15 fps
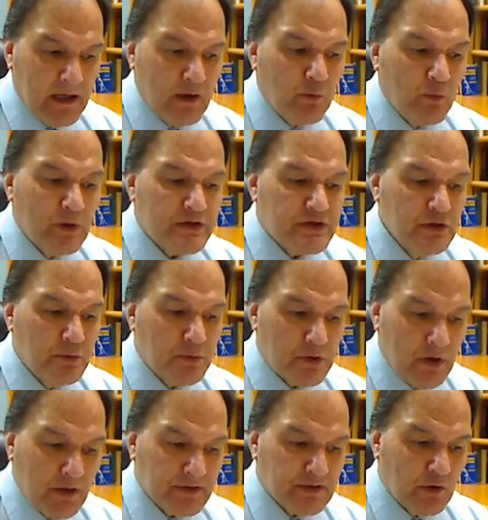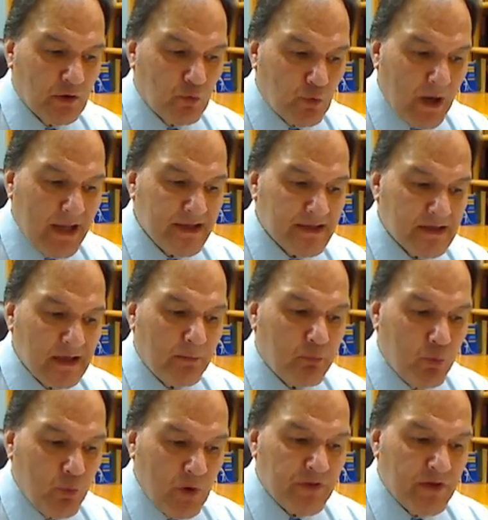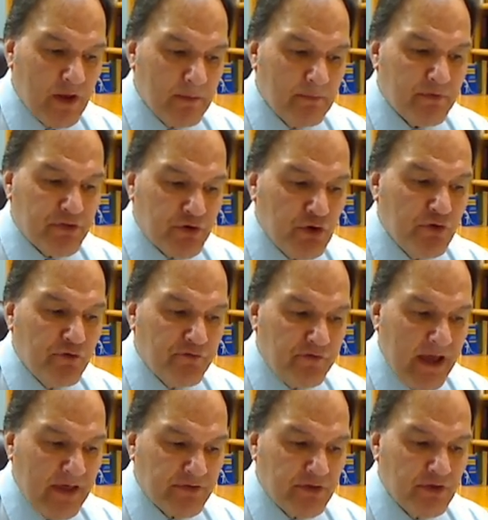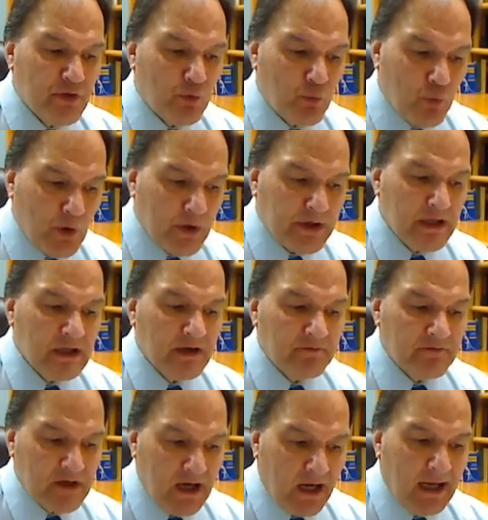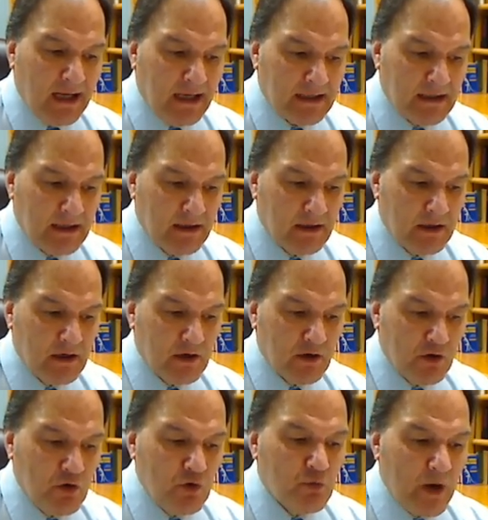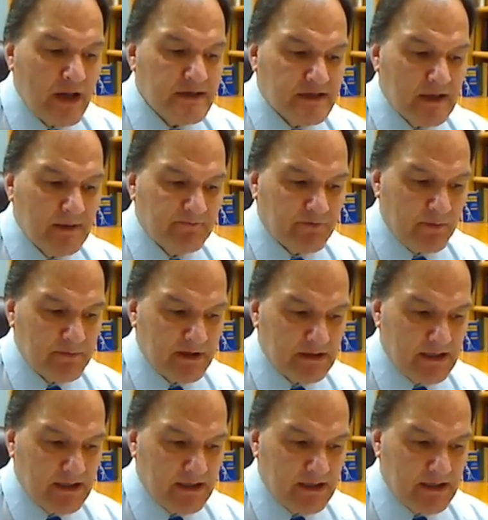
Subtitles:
in which you were also raised up with him through faith in the working of God, who raised him from the